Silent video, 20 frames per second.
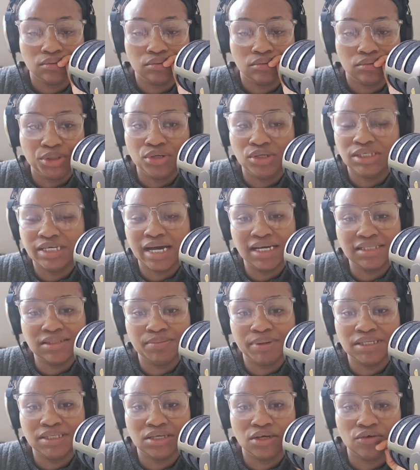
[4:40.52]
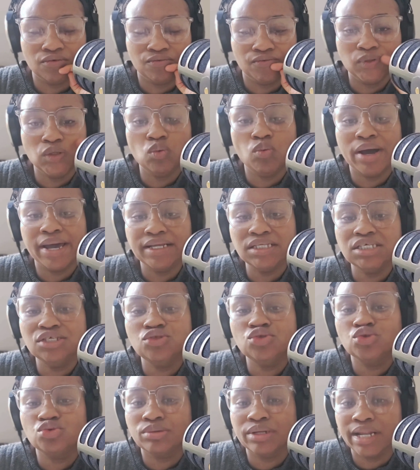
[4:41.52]
because I asked myself, do I need
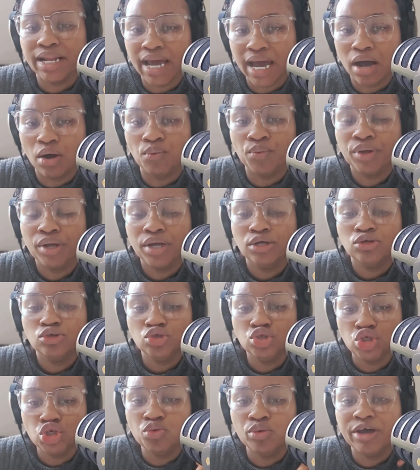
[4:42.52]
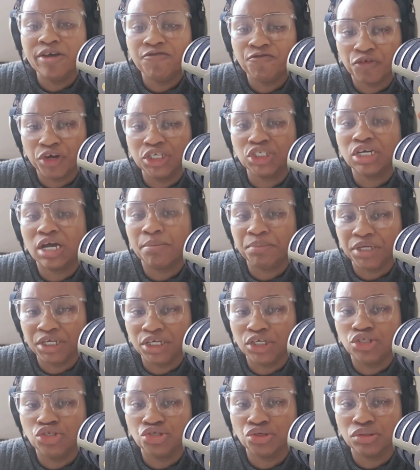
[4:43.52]
to now do a fresh
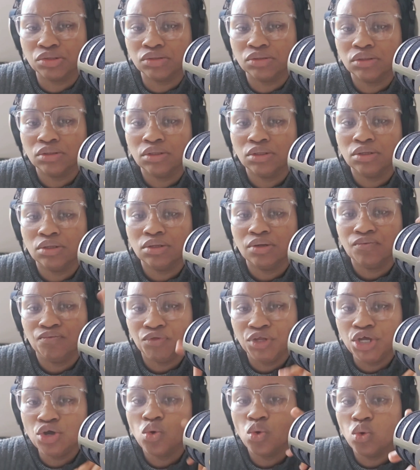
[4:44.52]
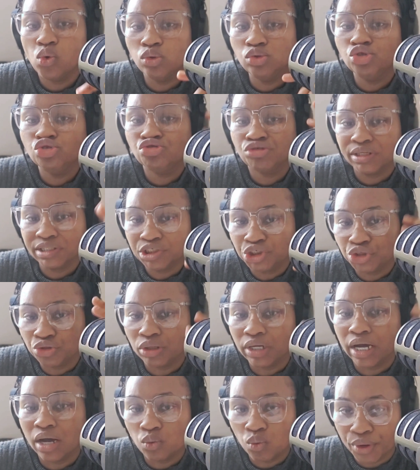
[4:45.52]
application the old
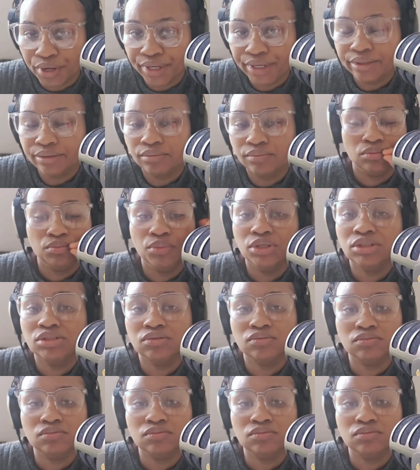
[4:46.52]
traditional way? But,